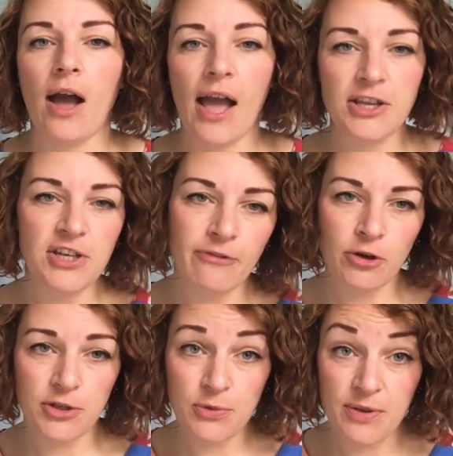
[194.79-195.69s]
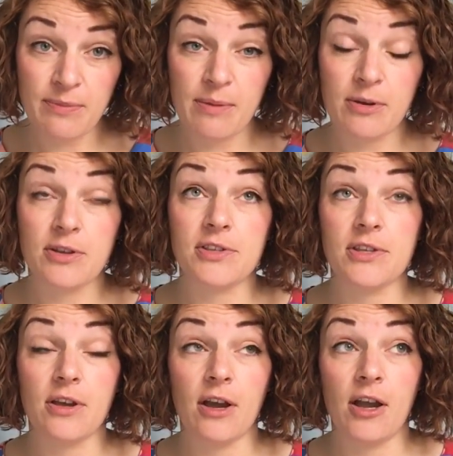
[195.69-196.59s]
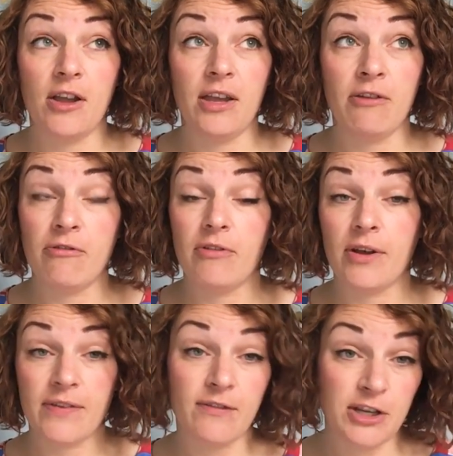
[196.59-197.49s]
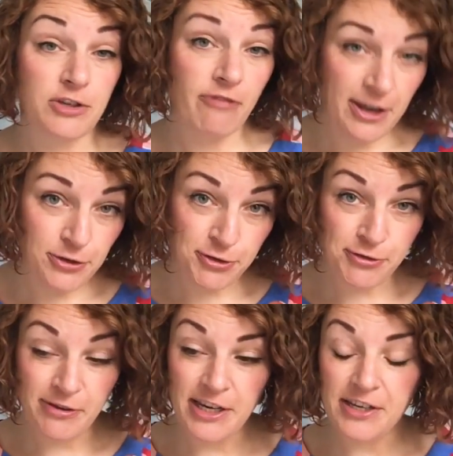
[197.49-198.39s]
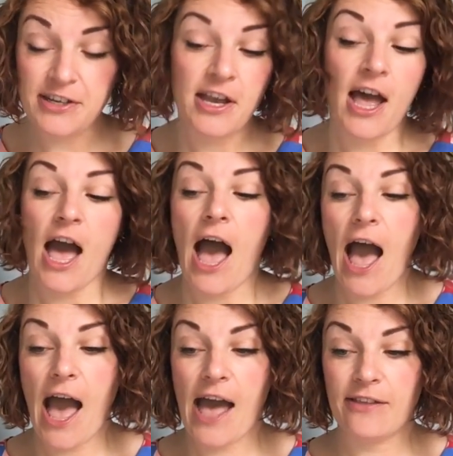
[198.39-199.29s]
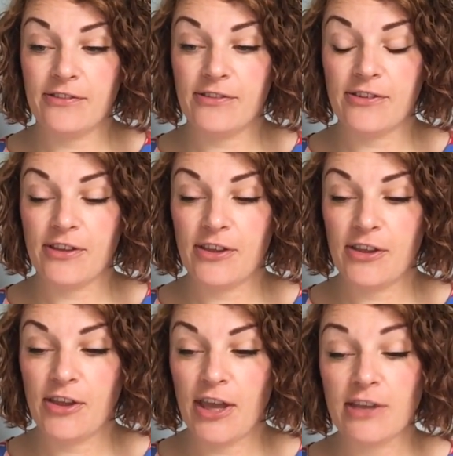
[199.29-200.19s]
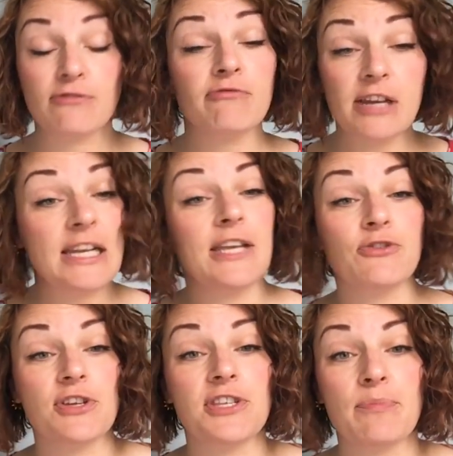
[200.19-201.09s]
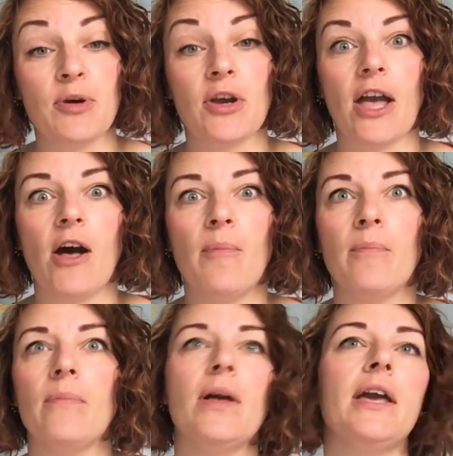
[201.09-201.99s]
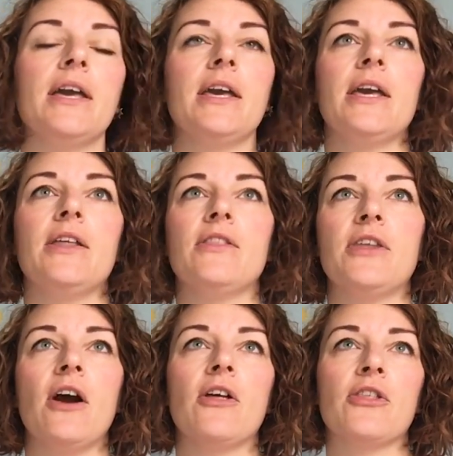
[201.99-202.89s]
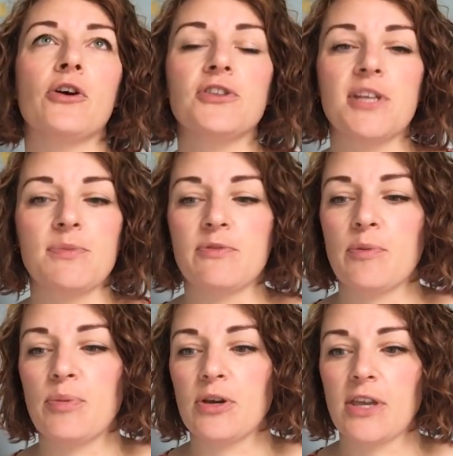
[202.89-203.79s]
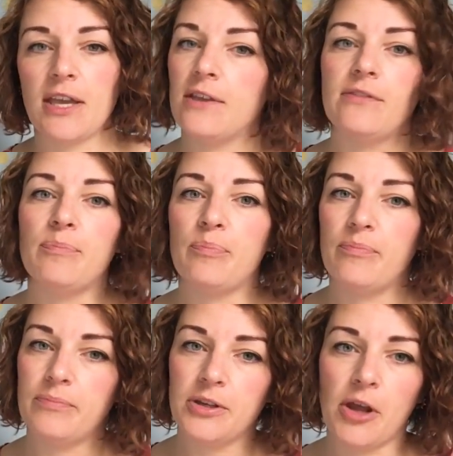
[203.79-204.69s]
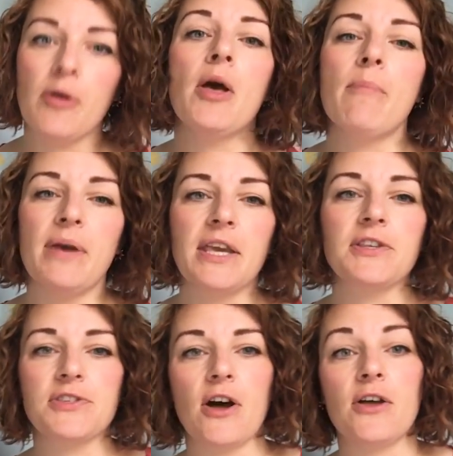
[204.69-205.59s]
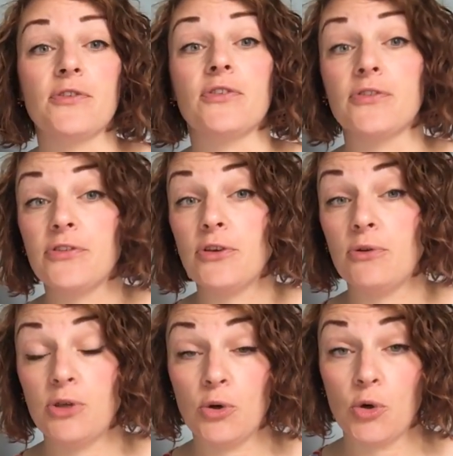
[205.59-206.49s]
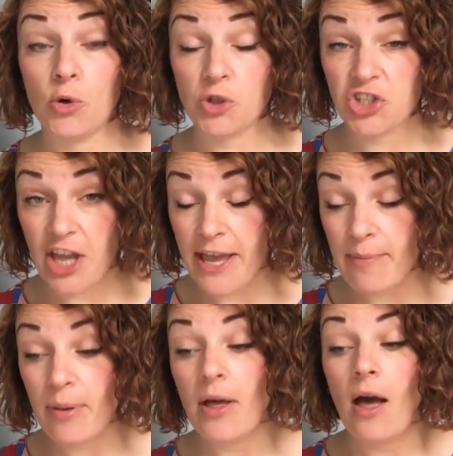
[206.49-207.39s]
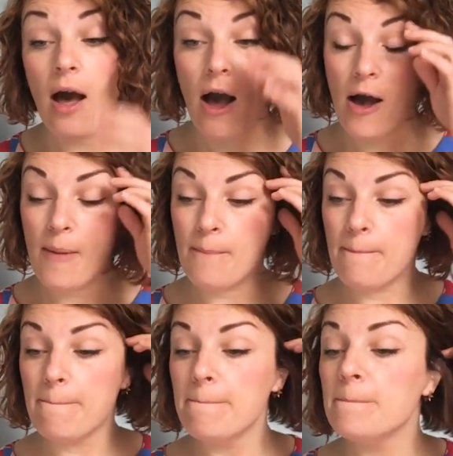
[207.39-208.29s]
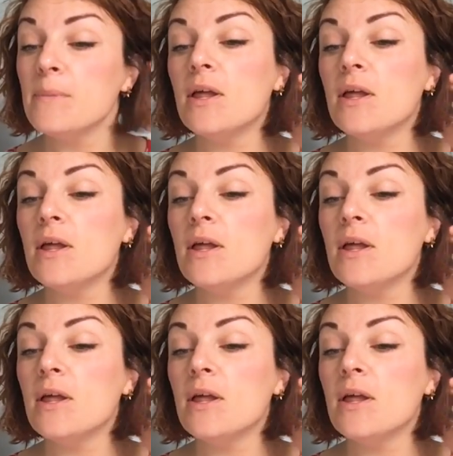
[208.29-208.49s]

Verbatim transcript: I actually haven't got it with me because I have given it to Rachel to read. And it's a really interesting book. Um, the the concept of the book is, you know, picking styles that suit your shape um,